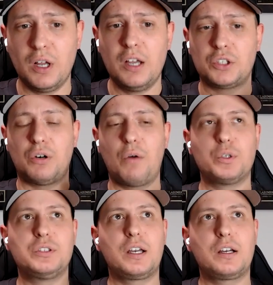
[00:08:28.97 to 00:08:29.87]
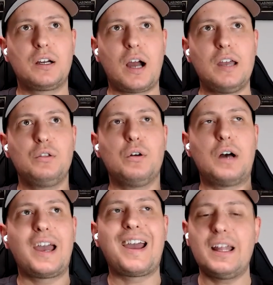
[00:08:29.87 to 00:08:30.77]
So I was like, kind of,
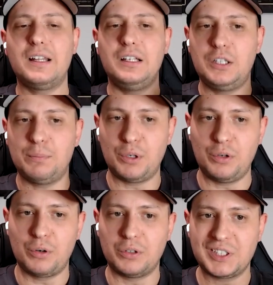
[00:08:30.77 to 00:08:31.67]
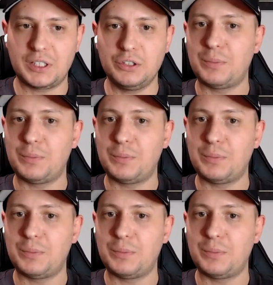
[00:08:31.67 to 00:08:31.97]
I had entrepreneurial skills,